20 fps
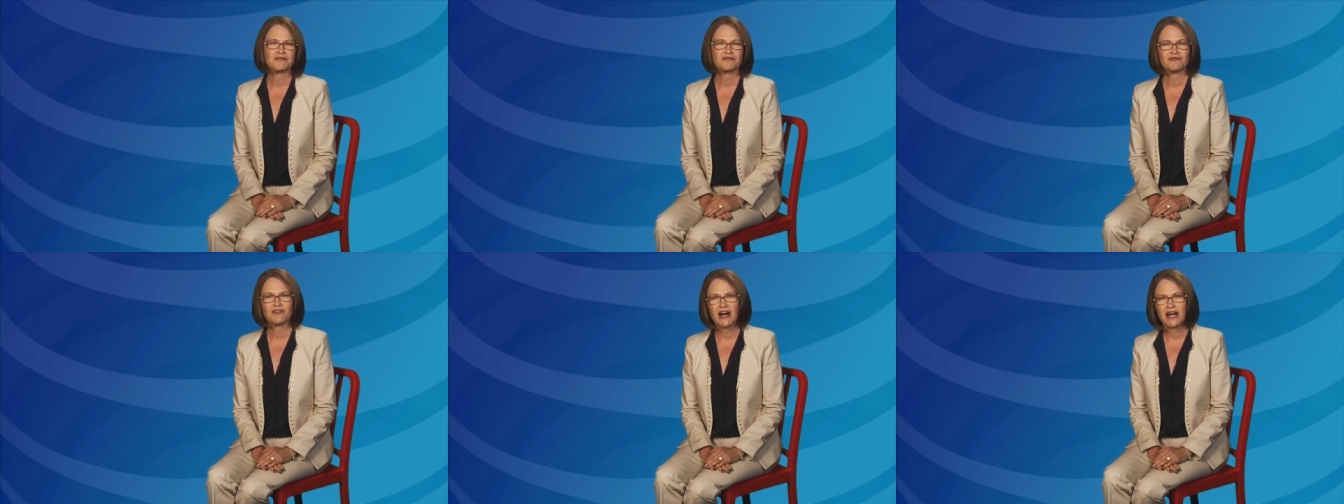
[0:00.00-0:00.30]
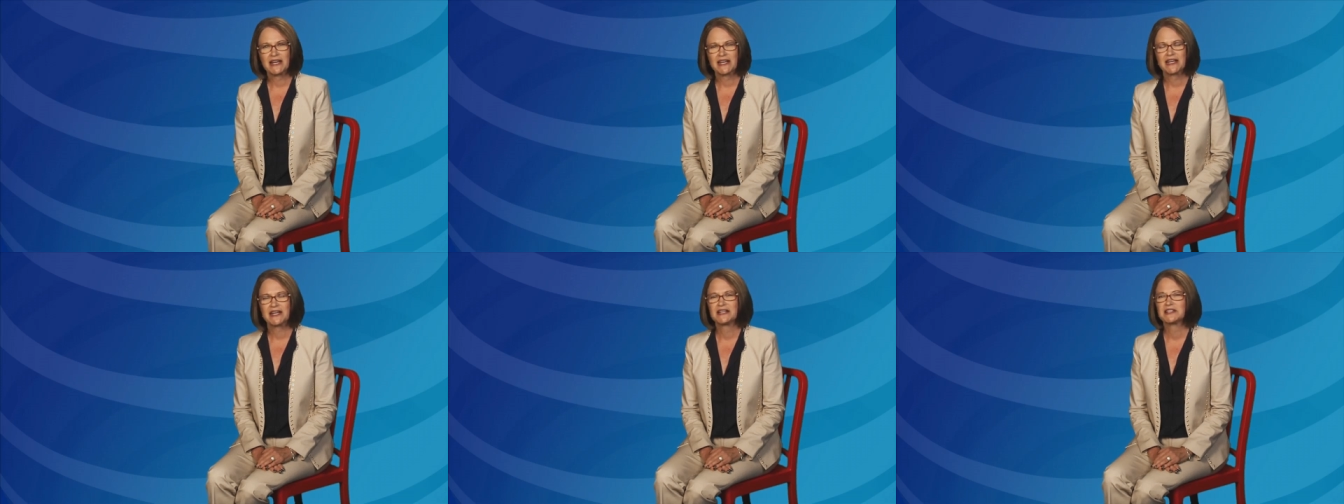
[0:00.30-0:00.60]

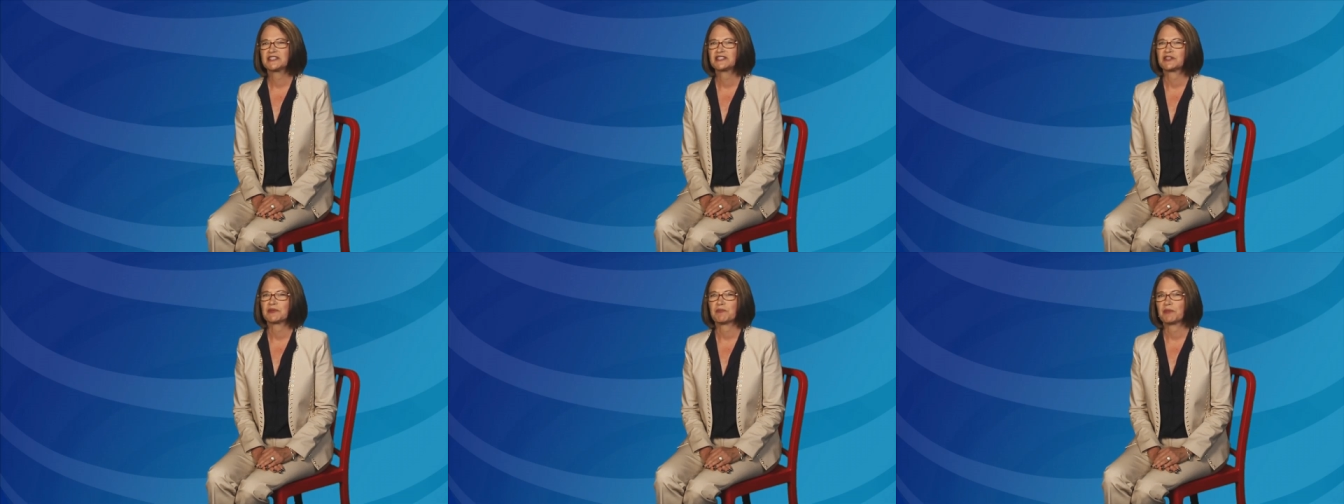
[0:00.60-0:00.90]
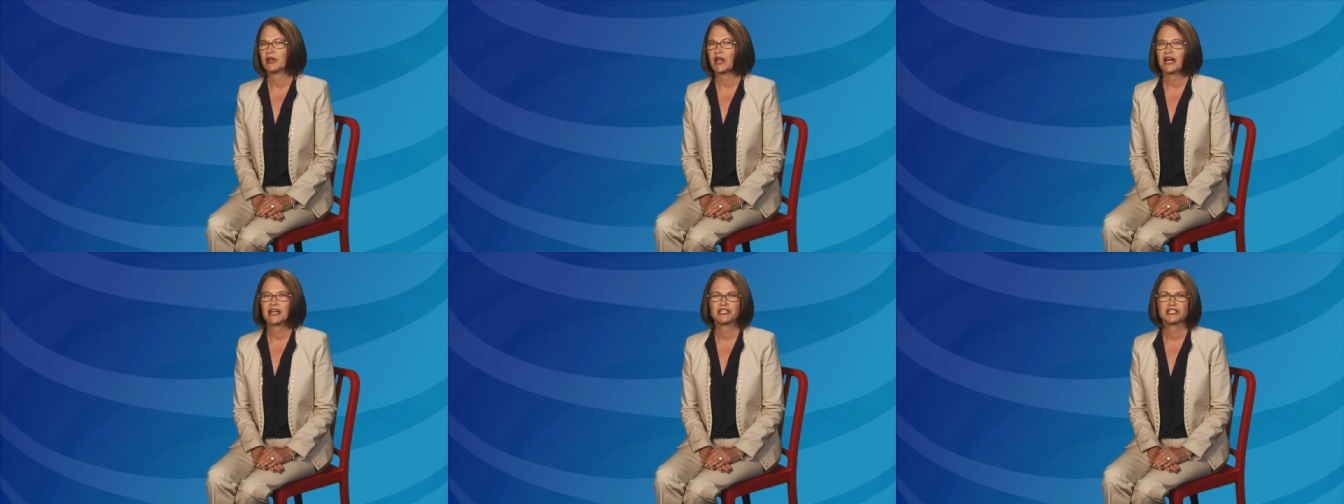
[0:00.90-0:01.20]
finance,
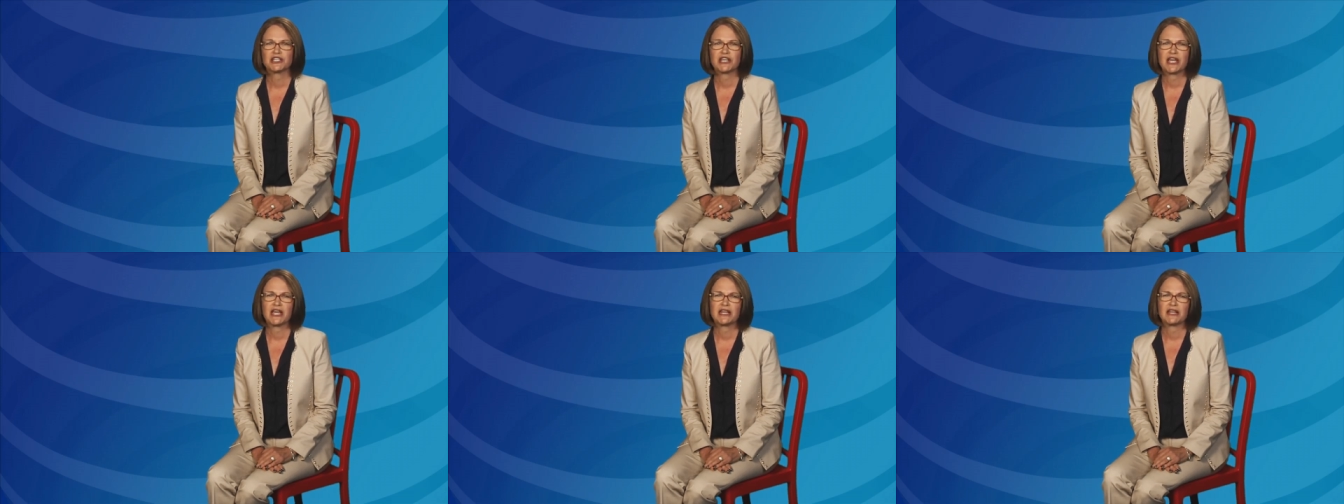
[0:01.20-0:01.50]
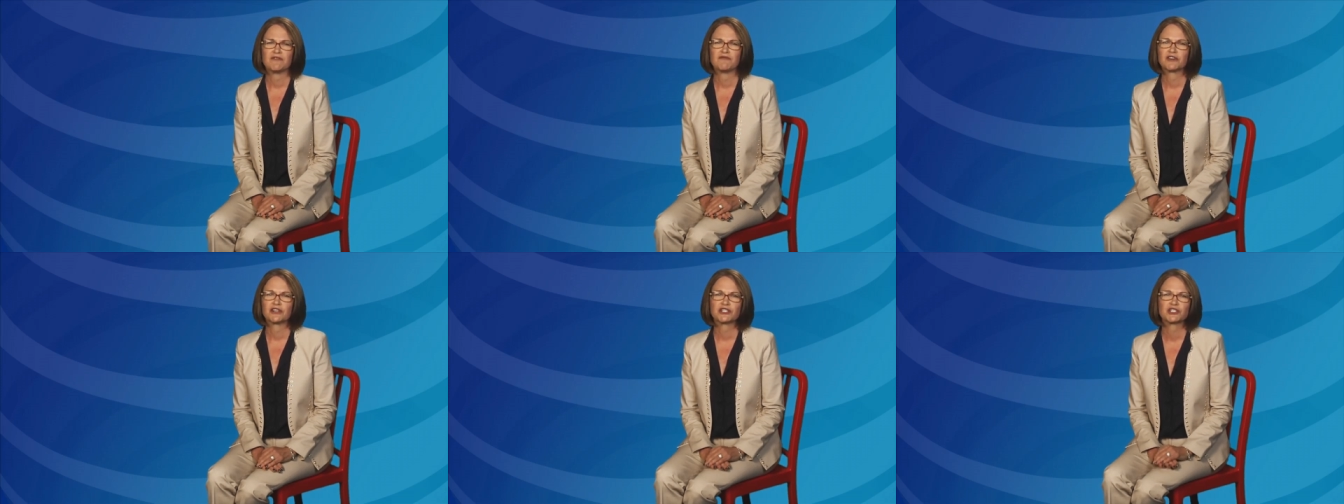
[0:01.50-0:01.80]
supply chain,
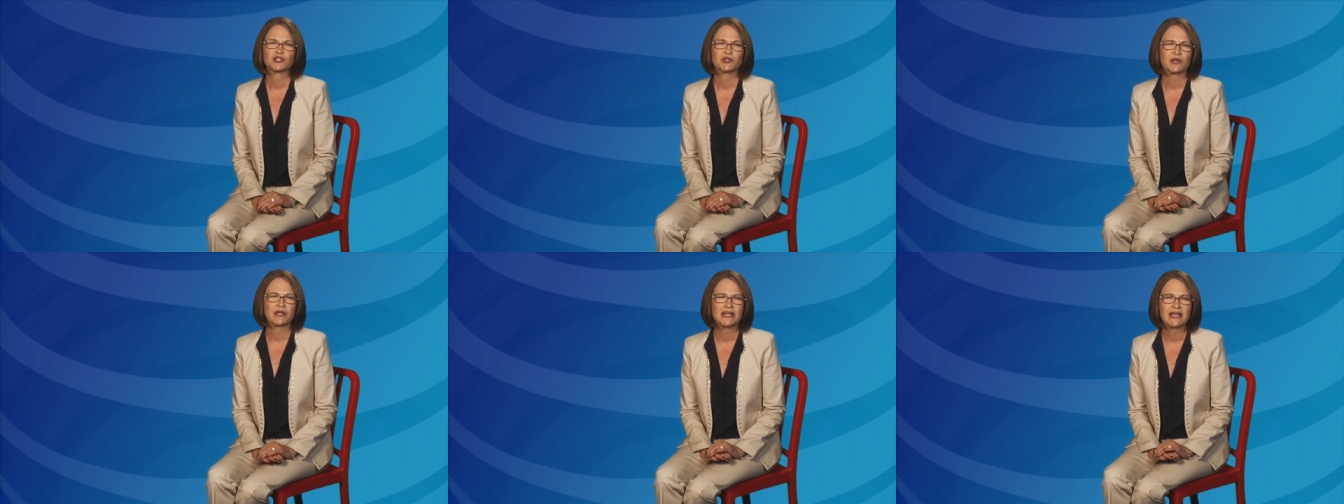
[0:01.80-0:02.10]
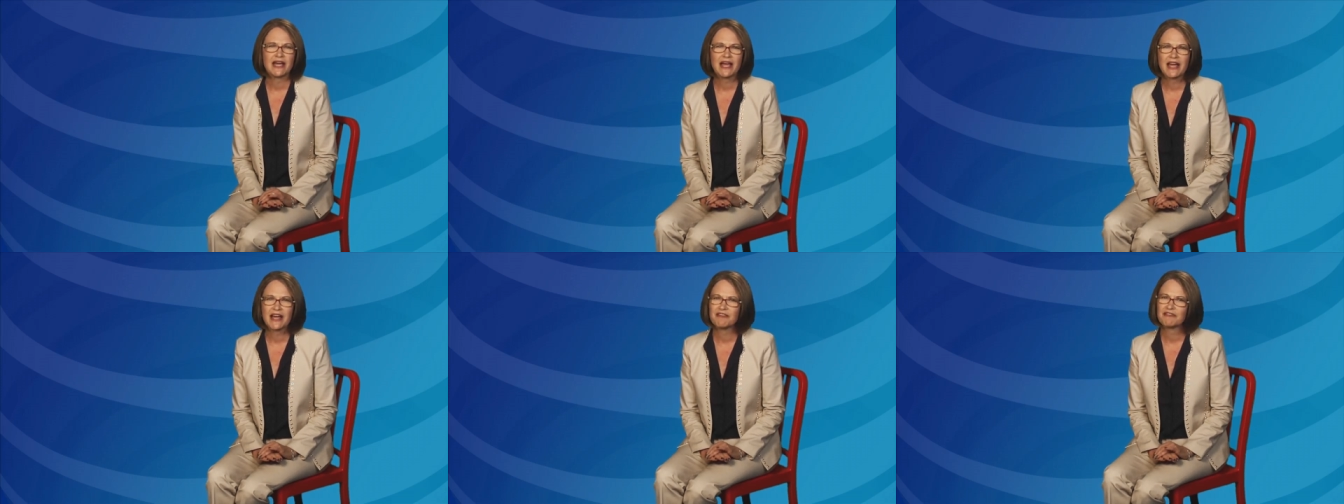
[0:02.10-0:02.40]
and
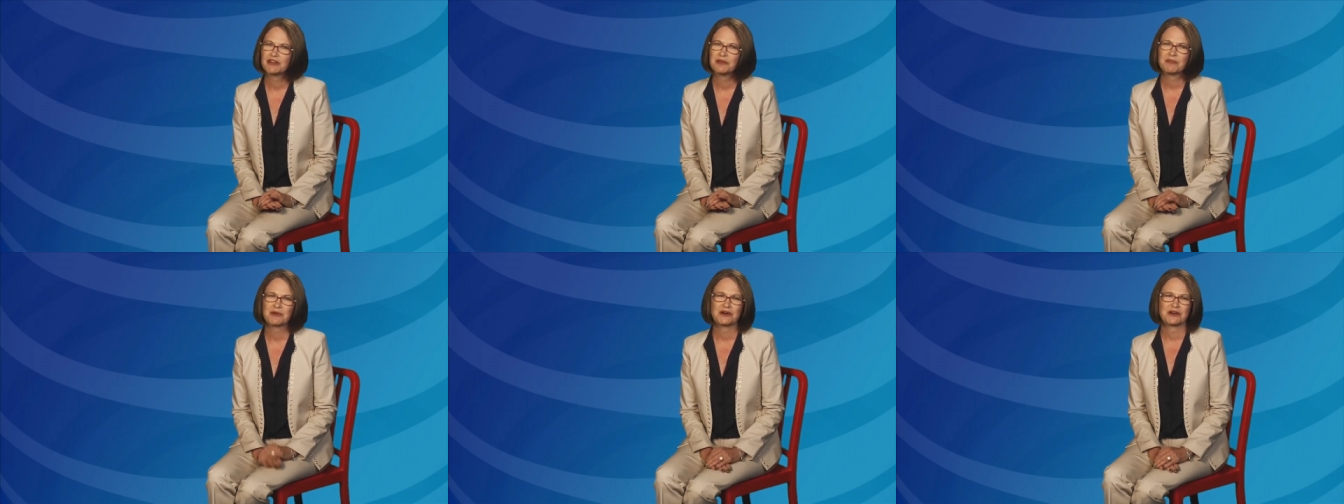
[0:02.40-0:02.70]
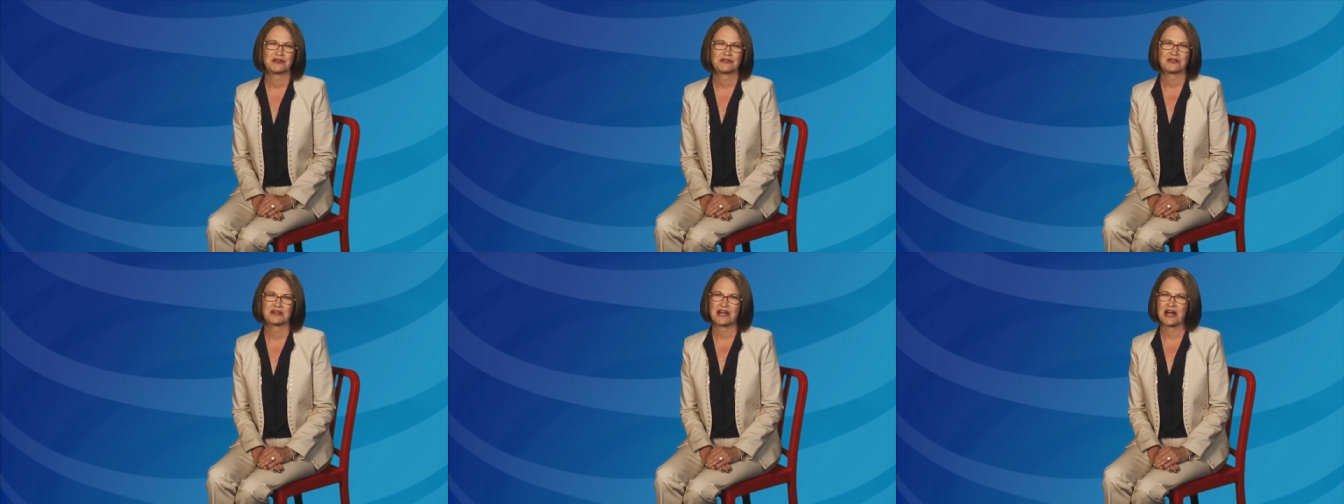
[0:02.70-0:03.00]
virtually every
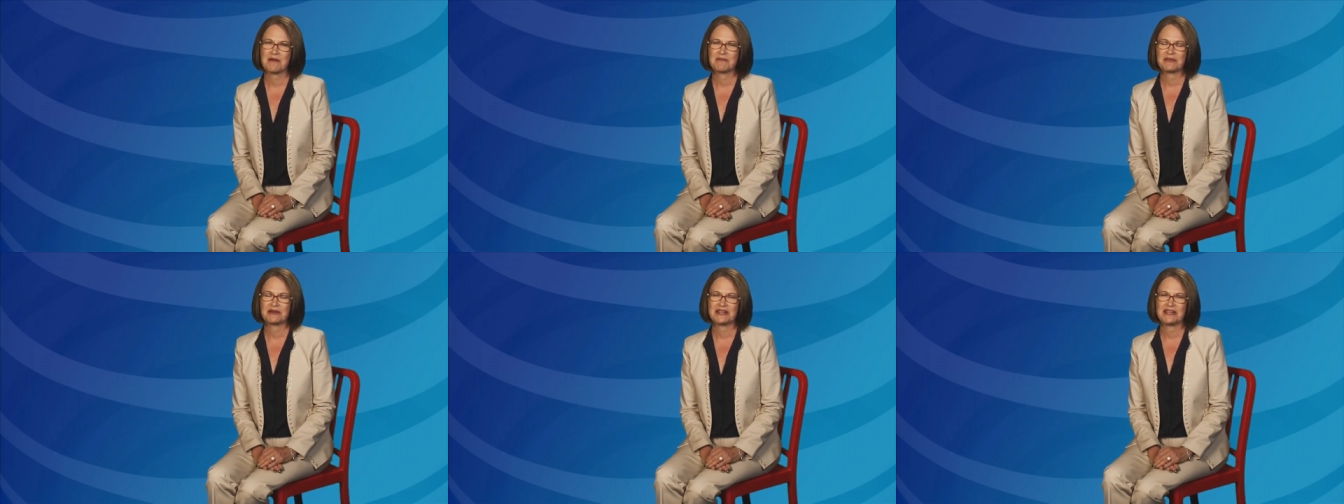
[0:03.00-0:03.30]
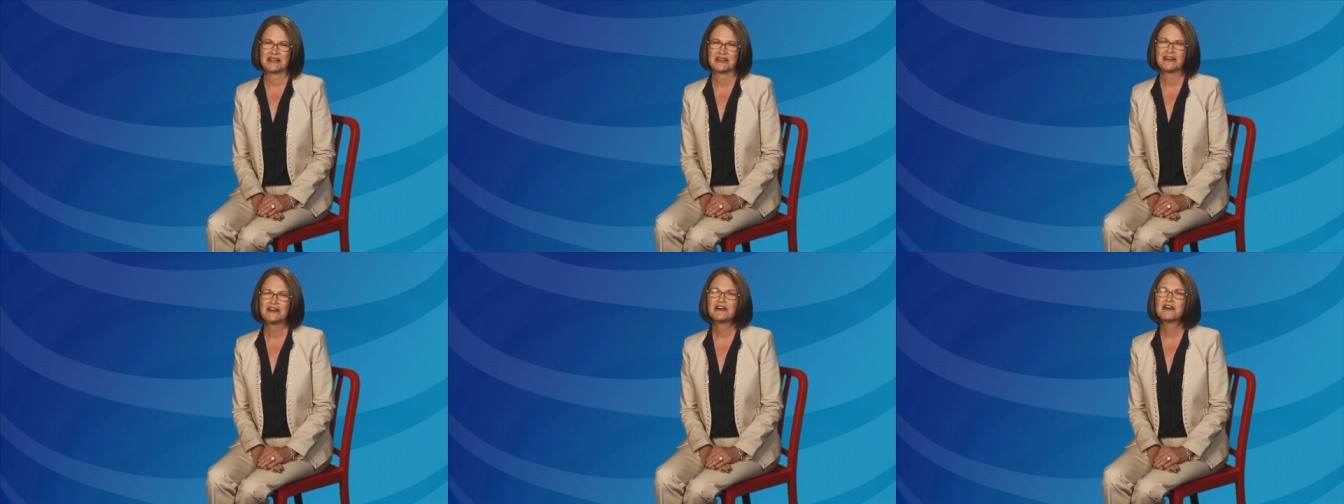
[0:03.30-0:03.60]
part of the
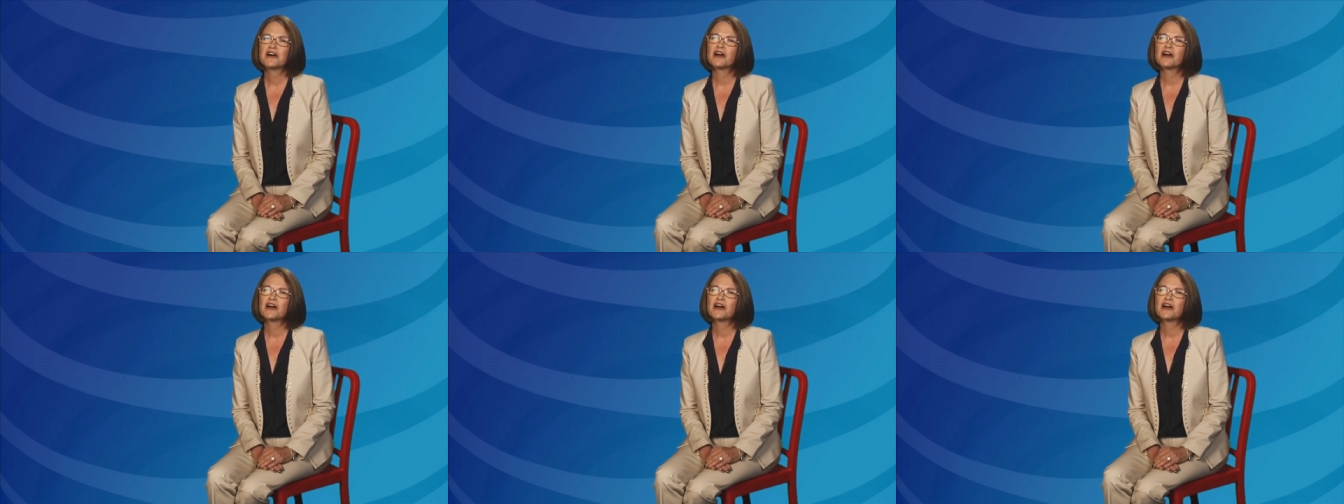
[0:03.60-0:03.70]
company